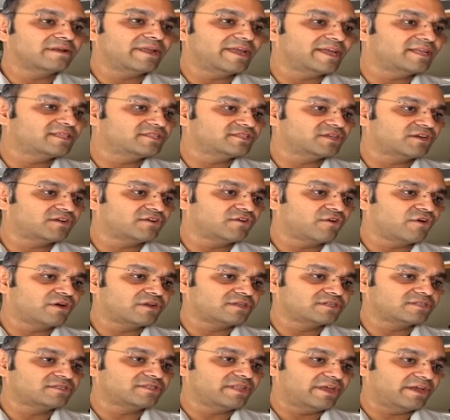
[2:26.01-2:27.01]
rains are
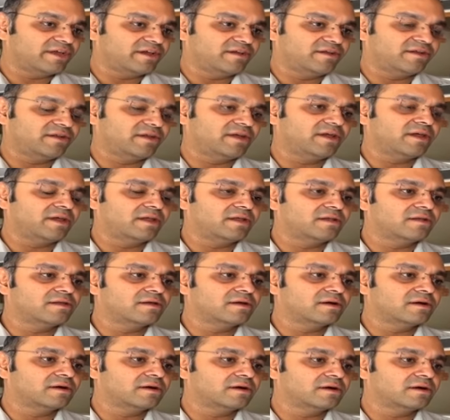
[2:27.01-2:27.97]
not there and